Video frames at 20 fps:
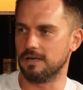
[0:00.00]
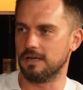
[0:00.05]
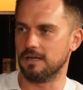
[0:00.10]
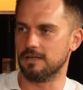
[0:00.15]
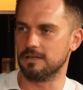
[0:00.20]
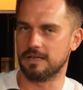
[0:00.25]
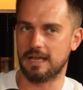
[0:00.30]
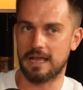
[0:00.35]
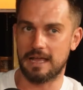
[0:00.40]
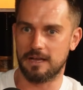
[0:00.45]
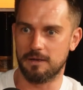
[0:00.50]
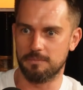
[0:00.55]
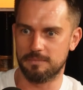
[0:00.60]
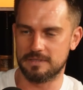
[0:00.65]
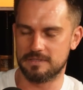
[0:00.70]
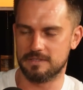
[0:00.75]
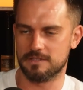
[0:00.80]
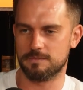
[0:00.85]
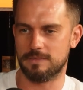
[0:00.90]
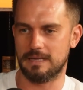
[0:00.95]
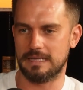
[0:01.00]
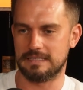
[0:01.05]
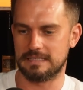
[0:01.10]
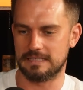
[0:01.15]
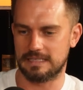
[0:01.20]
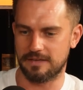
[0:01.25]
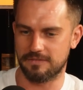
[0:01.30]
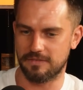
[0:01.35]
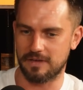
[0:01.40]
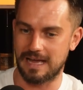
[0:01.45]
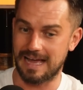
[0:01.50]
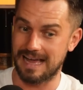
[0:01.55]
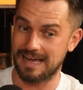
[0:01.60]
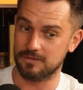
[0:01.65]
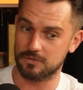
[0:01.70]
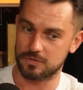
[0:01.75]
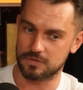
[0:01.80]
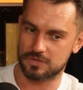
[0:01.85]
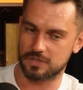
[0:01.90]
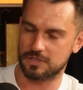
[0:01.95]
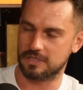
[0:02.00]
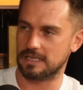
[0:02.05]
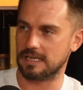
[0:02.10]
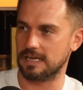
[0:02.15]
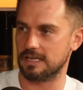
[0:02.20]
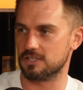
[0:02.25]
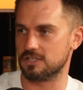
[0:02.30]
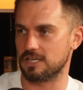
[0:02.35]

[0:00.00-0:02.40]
that and getting a business plan together, and also the cash